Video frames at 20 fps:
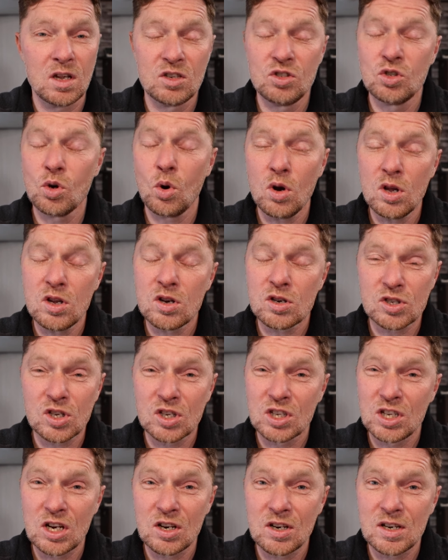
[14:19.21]
enjoy your
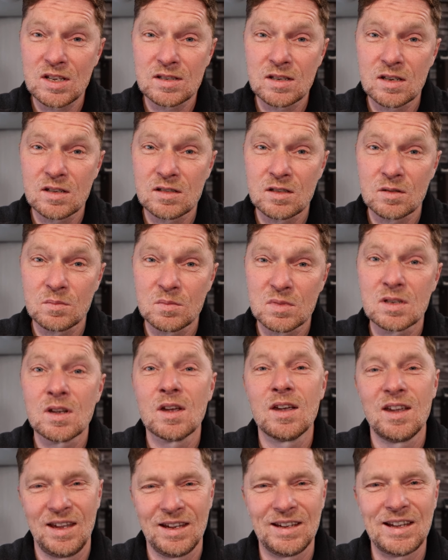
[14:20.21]
security systems,
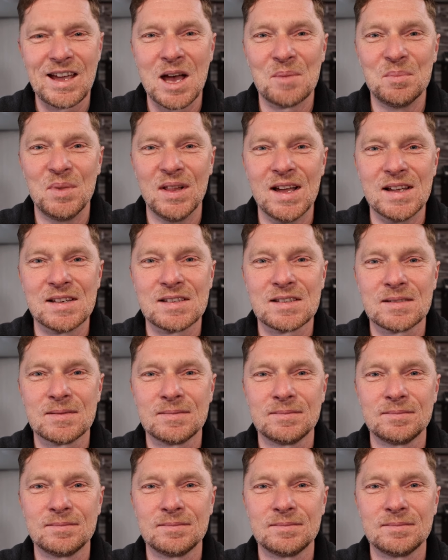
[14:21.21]
and God bless.